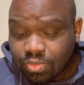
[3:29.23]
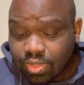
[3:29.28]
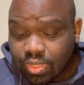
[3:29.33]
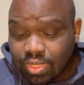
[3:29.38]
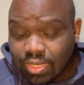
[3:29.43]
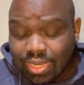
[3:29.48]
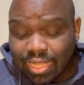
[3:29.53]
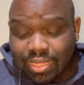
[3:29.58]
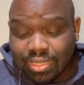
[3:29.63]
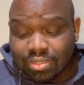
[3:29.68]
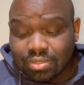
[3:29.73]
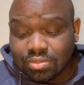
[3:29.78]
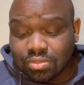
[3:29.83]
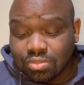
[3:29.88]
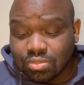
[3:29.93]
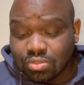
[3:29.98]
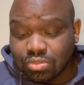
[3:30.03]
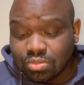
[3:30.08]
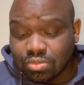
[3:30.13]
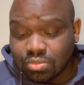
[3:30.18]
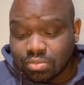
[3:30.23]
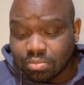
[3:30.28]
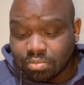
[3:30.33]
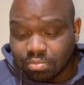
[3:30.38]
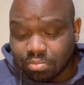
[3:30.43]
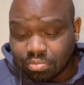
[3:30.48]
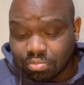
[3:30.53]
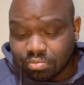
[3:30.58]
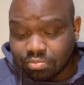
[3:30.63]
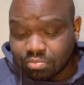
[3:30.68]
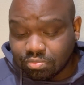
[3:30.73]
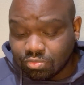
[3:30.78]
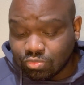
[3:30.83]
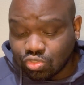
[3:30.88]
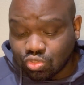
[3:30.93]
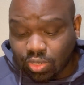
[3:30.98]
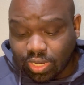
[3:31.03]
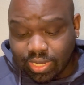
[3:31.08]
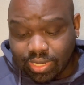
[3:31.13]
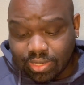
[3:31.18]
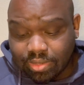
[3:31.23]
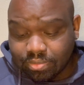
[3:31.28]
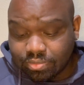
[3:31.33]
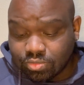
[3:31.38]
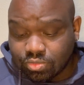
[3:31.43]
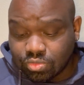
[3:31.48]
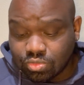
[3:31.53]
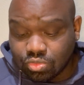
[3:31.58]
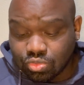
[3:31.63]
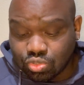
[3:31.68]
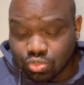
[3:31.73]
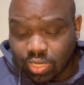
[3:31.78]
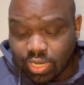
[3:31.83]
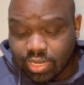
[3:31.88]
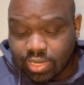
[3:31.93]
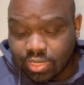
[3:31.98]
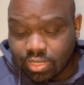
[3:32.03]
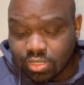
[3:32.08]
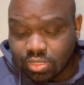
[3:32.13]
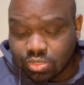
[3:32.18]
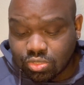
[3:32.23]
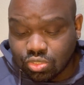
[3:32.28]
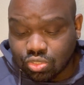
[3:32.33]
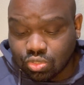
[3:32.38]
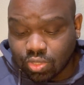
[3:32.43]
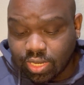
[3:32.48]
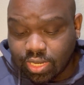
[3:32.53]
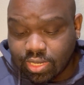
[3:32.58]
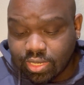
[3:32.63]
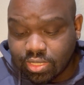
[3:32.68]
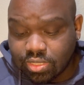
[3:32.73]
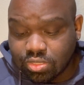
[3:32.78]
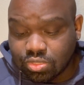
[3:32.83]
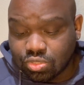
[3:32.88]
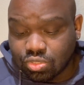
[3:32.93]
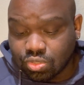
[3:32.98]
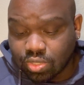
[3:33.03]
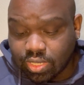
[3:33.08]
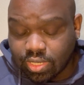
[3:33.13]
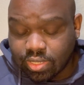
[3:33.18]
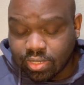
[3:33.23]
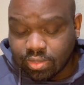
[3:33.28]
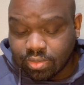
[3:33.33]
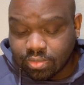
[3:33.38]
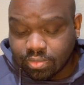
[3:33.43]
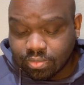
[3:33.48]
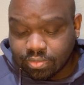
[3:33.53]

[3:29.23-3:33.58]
Like, drain it. Drain it, drain it, drain it.